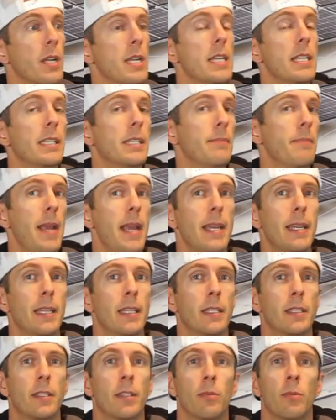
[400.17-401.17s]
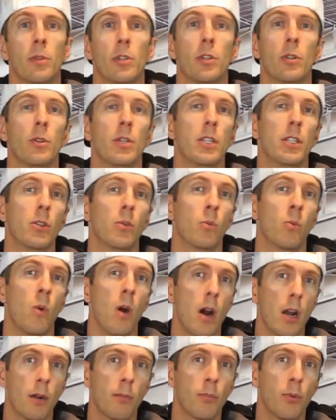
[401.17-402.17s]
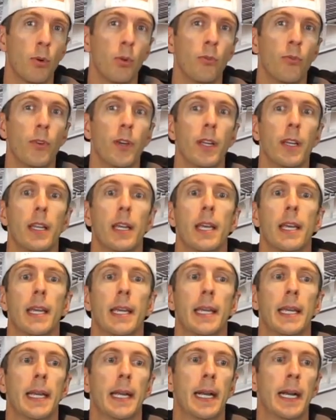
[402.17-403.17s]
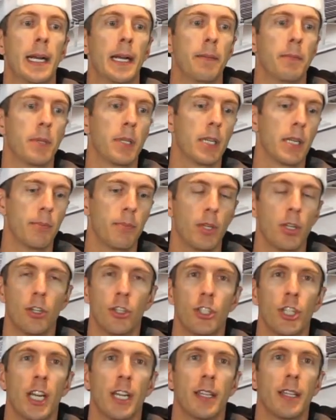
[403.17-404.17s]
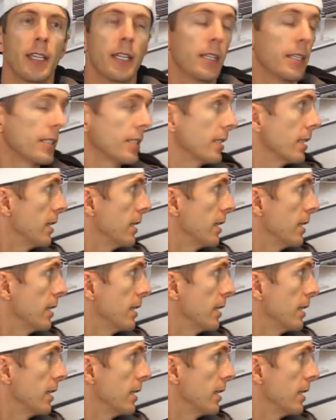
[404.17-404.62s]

easy maintenance, when you need to waterproof it, um, get up there and check things.